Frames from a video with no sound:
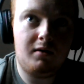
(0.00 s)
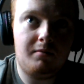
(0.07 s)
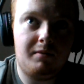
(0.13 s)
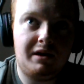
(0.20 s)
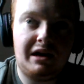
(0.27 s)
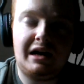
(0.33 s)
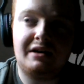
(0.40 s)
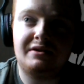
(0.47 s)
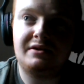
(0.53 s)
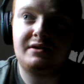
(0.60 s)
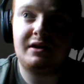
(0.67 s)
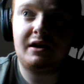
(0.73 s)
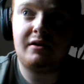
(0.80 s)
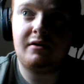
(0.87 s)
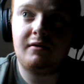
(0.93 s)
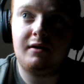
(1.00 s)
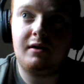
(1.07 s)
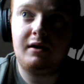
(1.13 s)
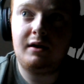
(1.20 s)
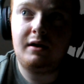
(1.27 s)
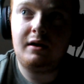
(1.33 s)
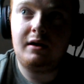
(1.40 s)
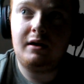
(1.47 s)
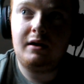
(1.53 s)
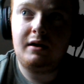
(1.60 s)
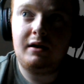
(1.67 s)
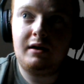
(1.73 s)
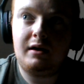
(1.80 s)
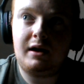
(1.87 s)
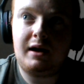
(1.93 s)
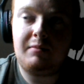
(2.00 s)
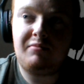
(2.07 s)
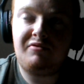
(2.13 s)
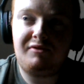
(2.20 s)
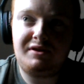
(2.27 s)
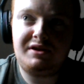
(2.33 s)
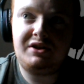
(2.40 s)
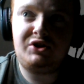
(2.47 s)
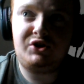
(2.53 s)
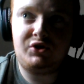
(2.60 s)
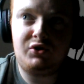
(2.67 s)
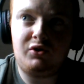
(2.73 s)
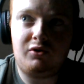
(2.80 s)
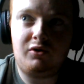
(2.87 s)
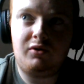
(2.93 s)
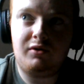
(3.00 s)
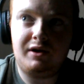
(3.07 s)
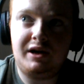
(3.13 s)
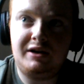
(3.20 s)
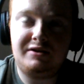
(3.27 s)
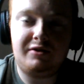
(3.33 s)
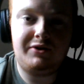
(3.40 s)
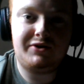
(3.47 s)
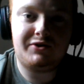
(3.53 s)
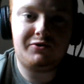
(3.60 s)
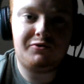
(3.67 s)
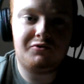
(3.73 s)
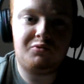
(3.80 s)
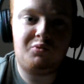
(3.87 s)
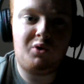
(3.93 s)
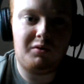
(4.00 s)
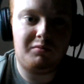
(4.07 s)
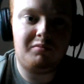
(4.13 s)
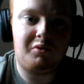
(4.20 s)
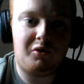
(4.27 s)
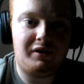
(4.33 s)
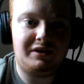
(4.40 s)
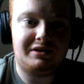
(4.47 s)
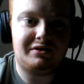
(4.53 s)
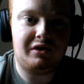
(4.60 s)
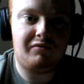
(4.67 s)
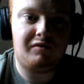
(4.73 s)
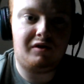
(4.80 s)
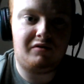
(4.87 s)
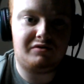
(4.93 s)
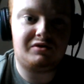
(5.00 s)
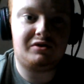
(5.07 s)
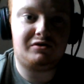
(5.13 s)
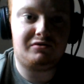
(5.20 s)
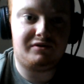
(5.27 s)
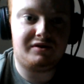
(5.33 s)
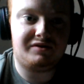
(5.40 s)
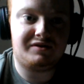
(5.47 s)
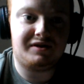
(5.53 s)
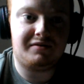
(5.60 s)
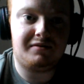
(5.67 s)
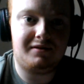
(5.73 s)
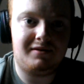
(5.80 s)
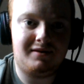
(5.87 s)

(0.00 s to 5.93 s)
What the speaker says: But yeah, so I'm pretty sure he's only scored 1 point so far for Toro Rosso.